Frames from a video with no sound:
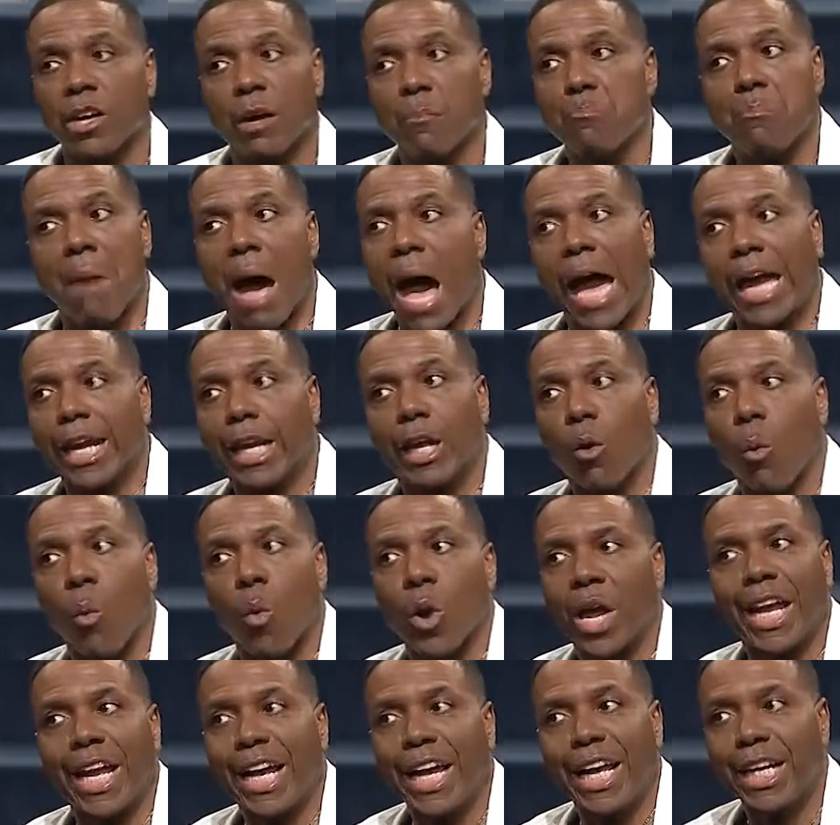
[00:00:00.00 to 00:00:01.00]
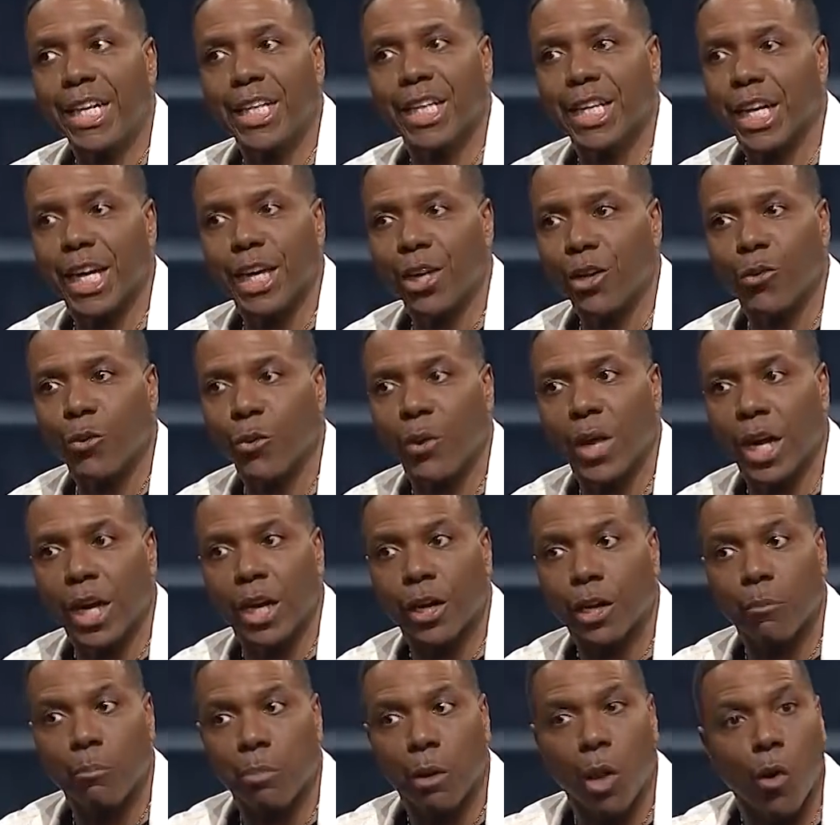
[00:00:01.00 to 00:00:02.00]
a mighty wind getting ready
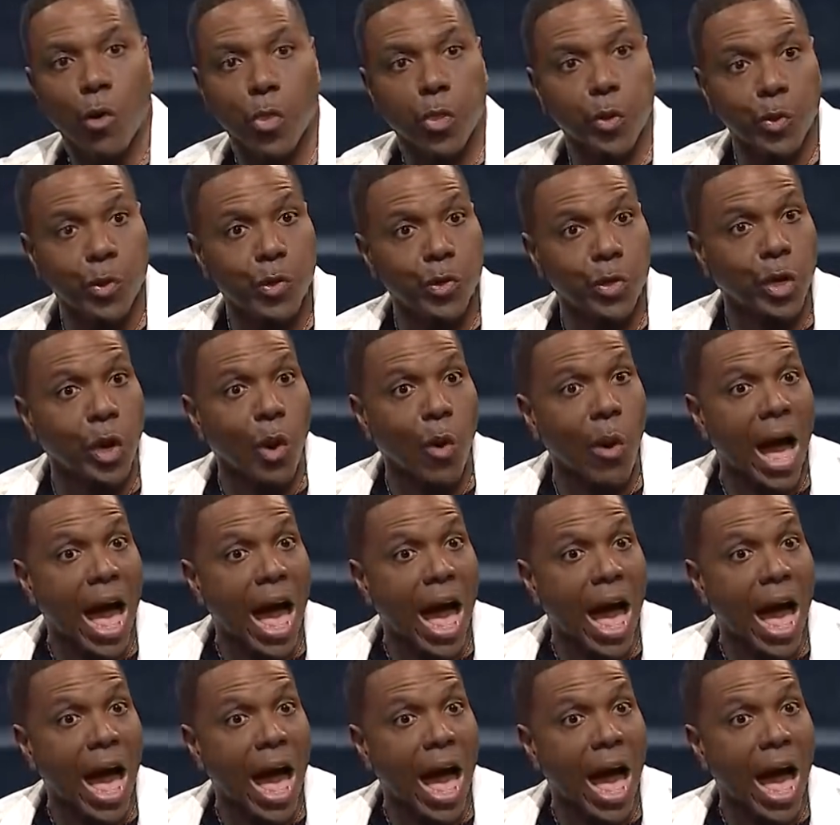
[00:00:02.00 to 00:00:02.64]
to blow through your